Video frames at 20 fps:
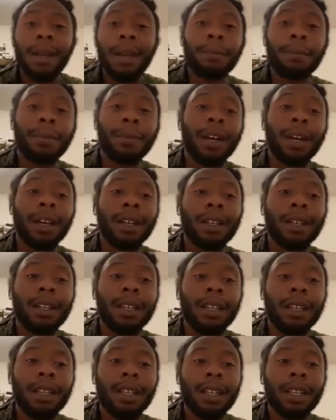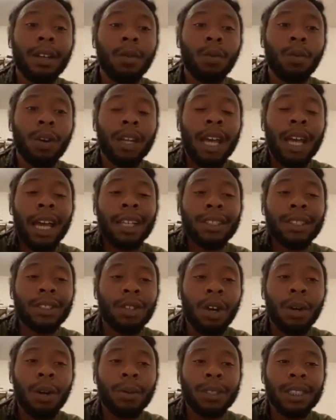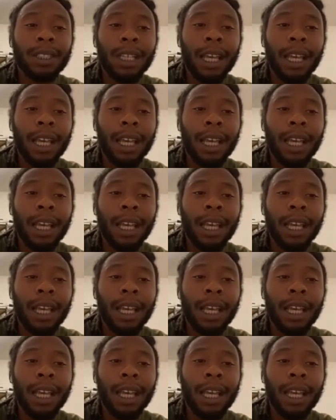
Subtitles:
But what I saw was